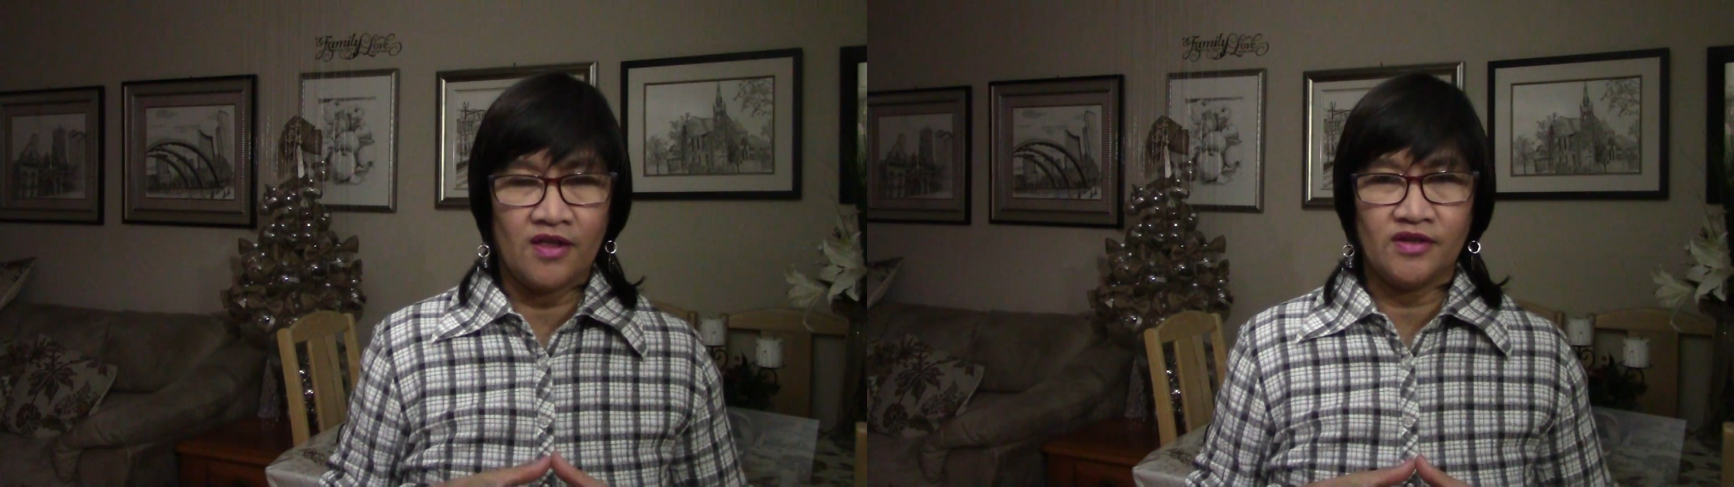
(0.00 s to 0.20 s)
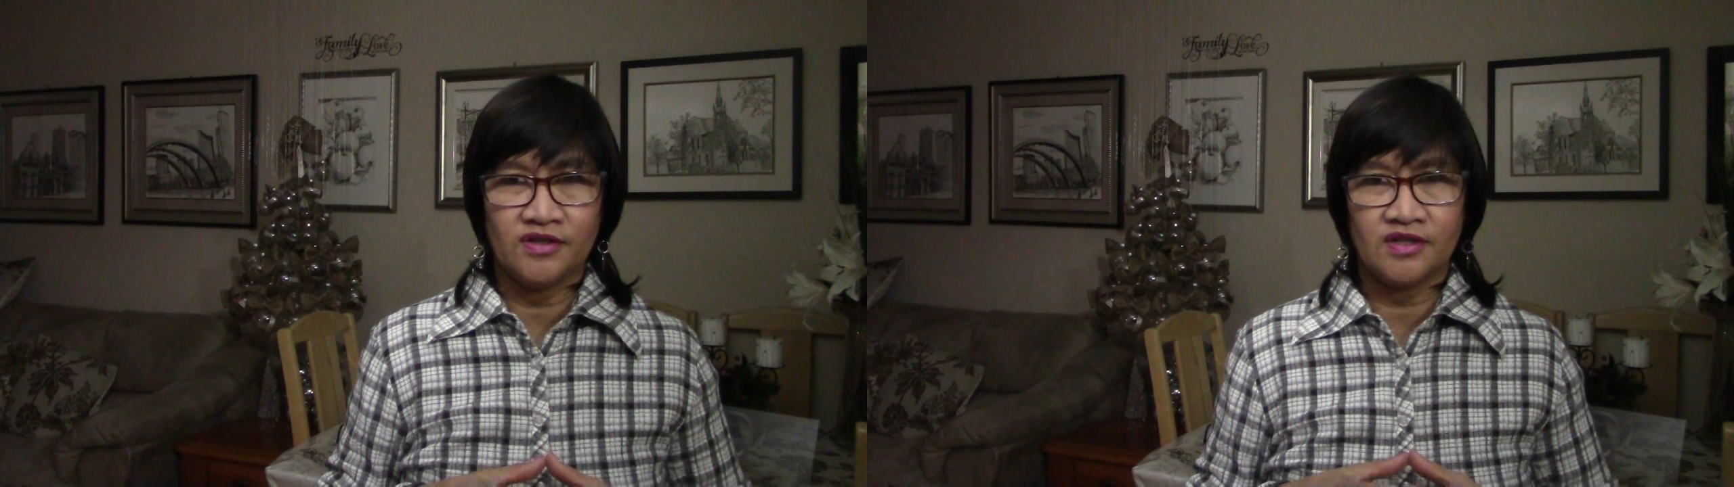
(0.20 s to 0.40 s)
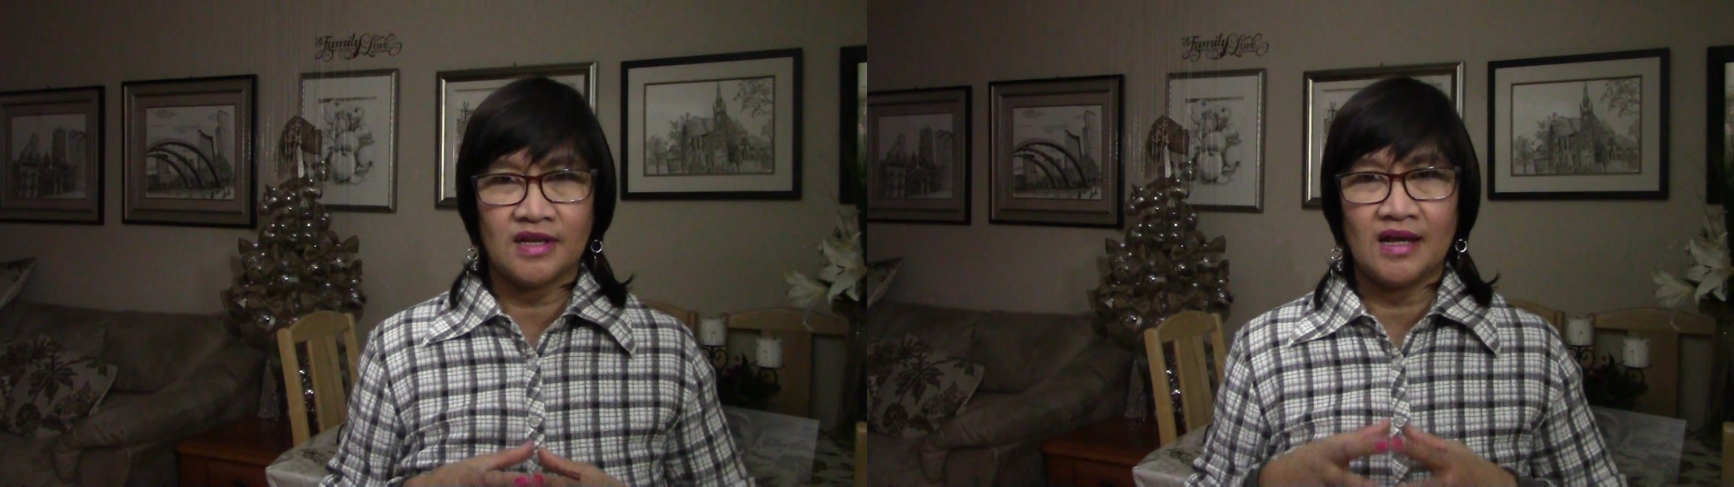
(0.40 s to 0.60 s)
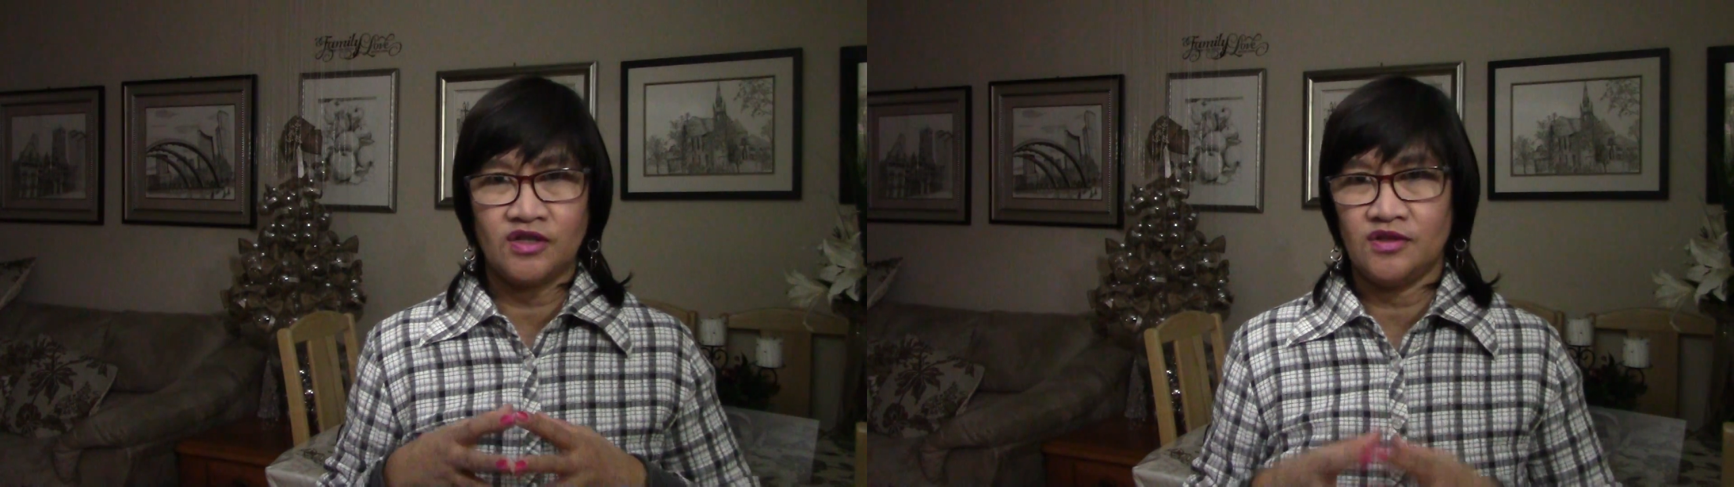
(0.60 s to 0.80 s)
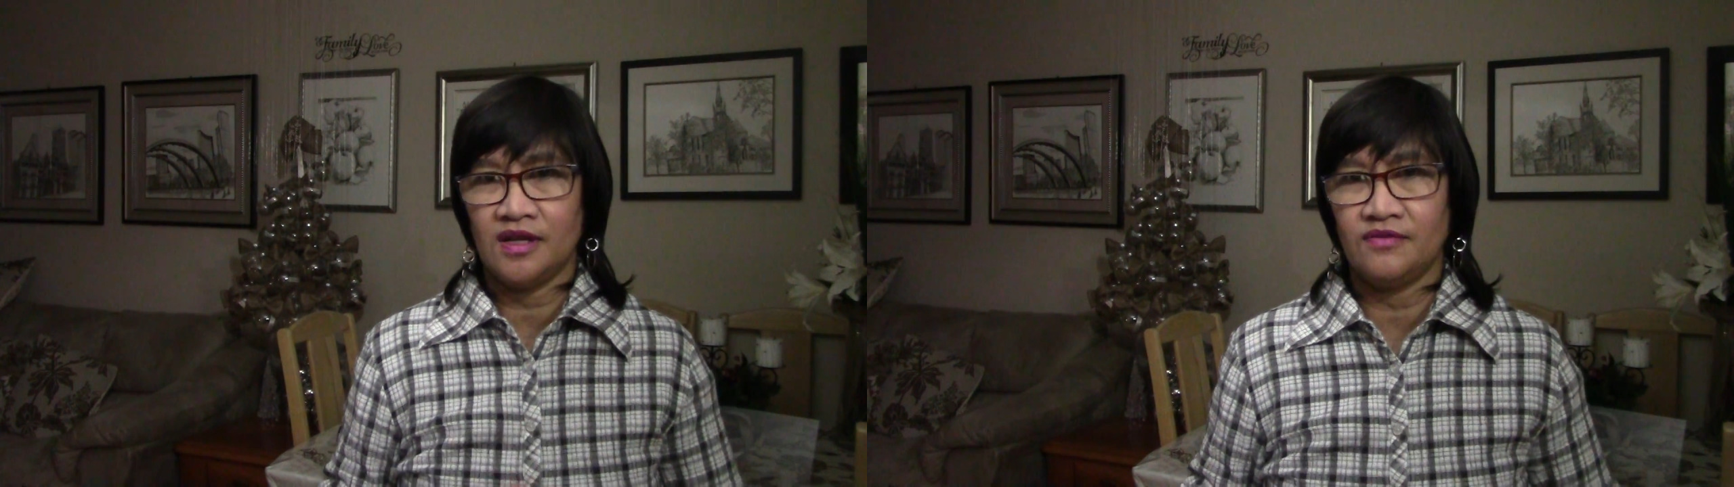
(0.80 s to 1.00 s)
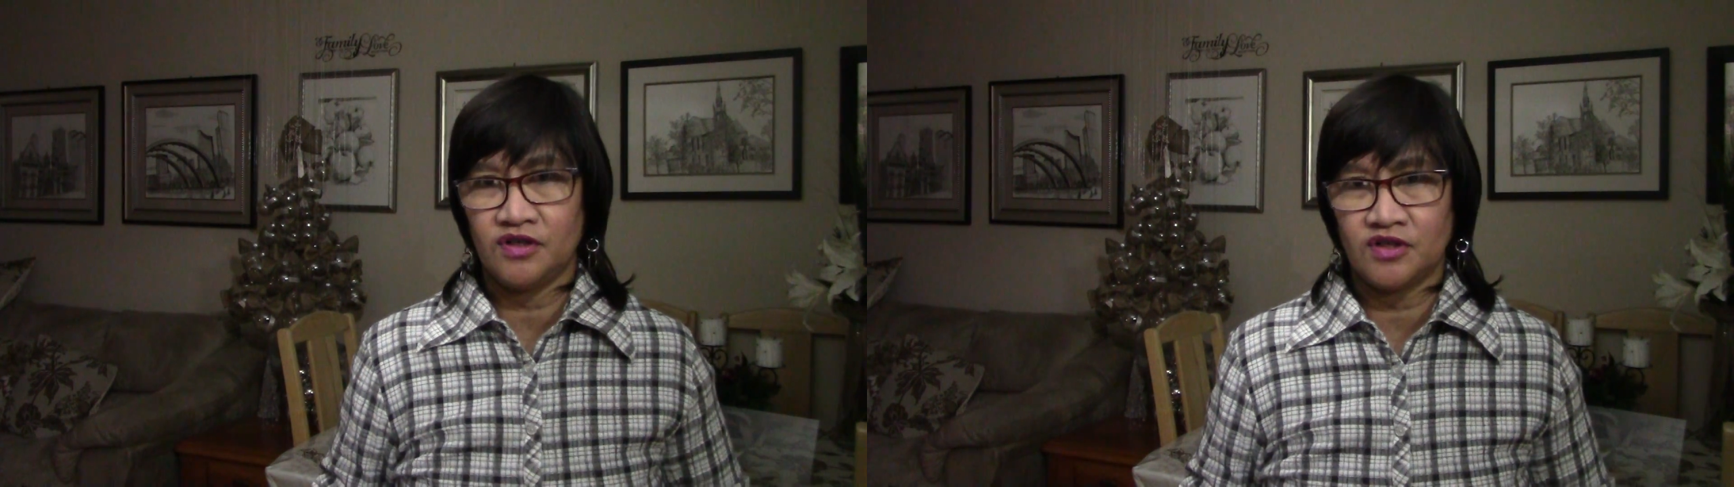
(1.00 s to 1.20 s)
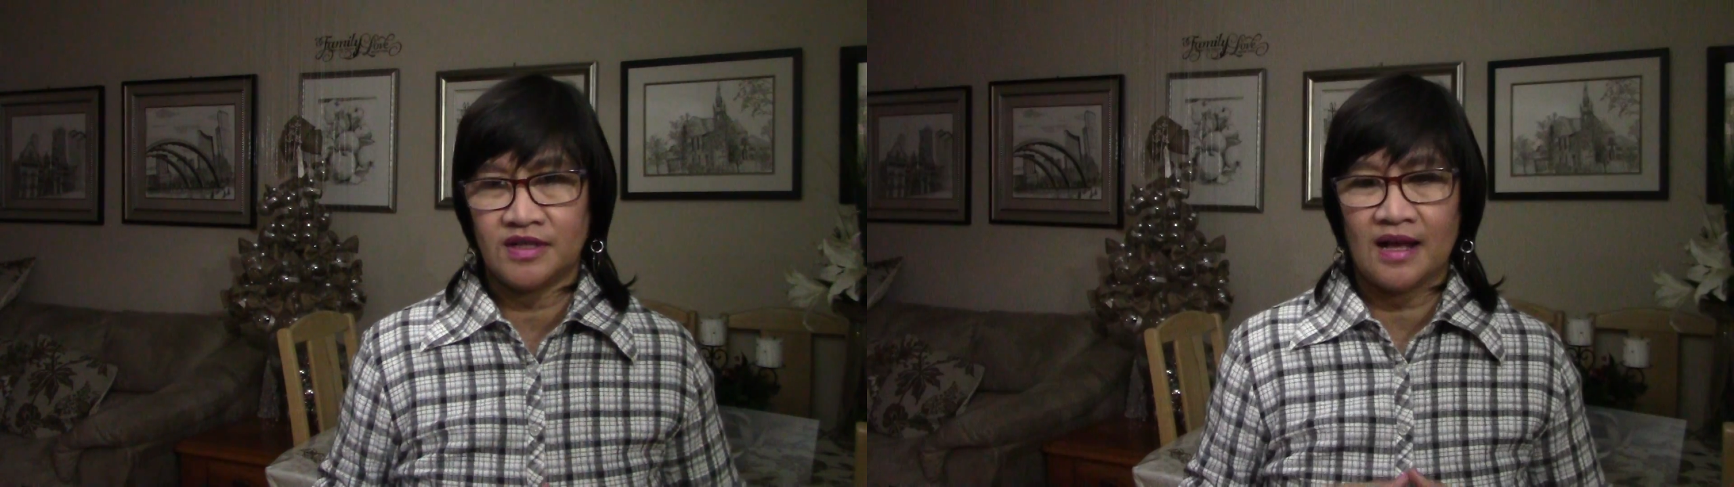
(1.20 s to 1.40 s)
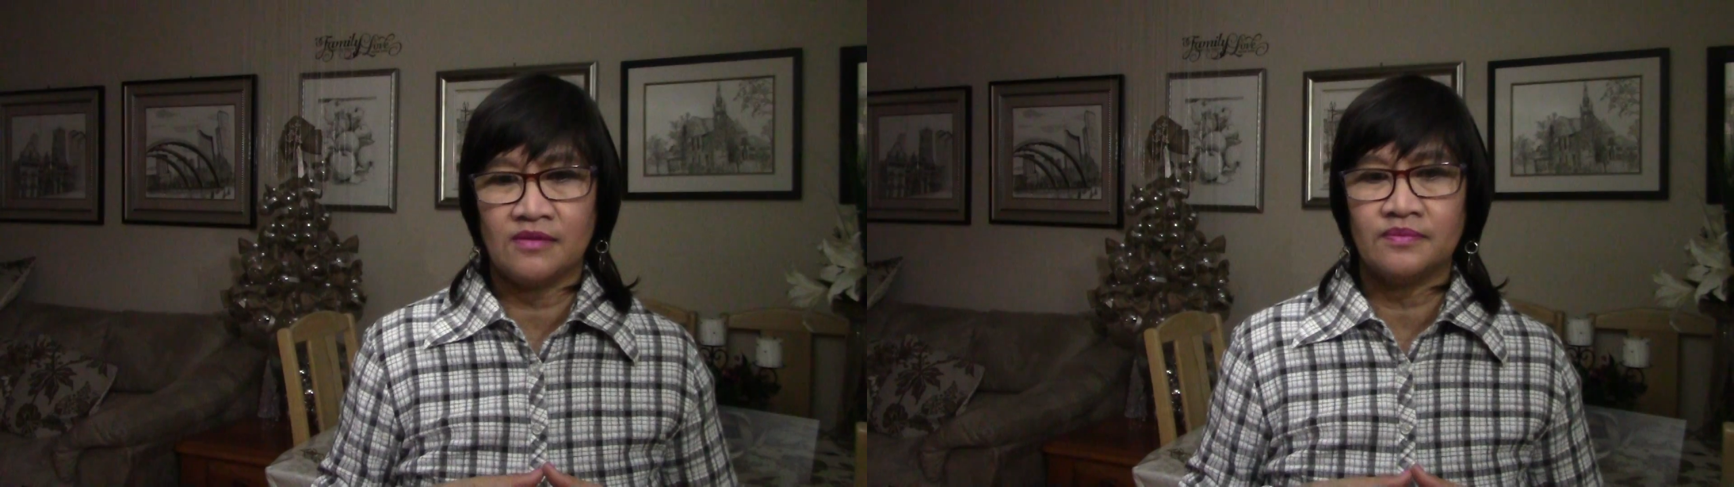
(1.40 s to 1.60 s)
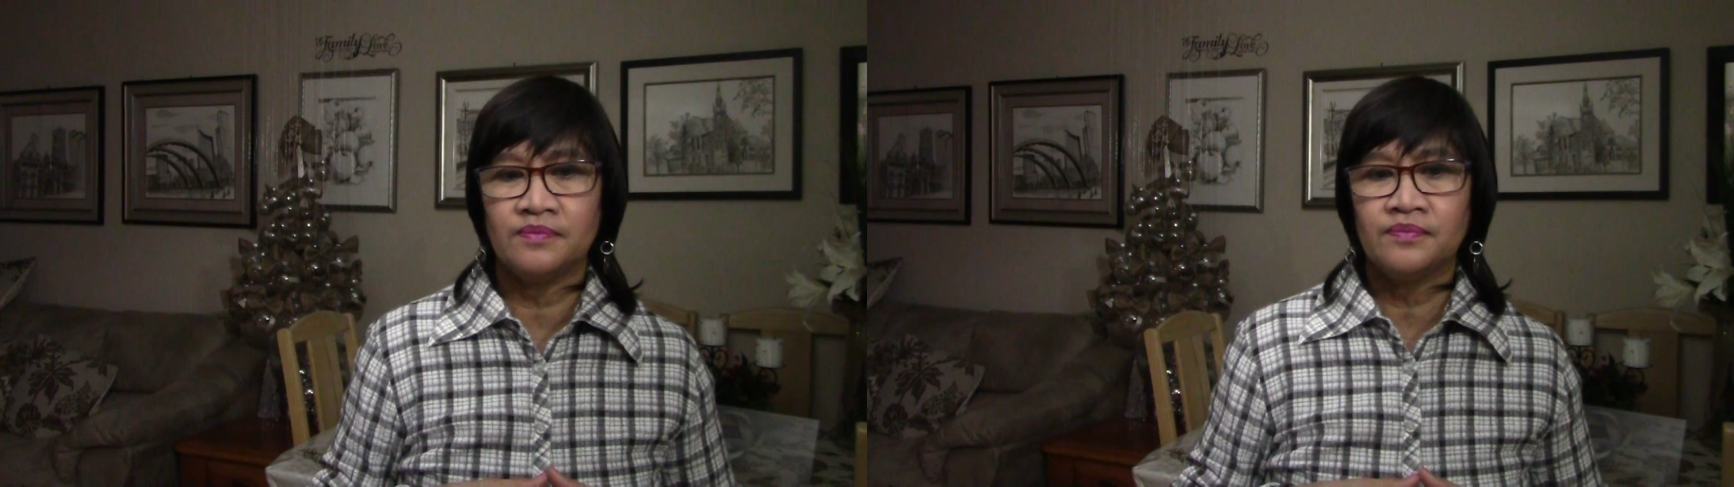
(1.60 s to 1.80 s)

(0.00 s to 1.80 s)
others as you love yourself.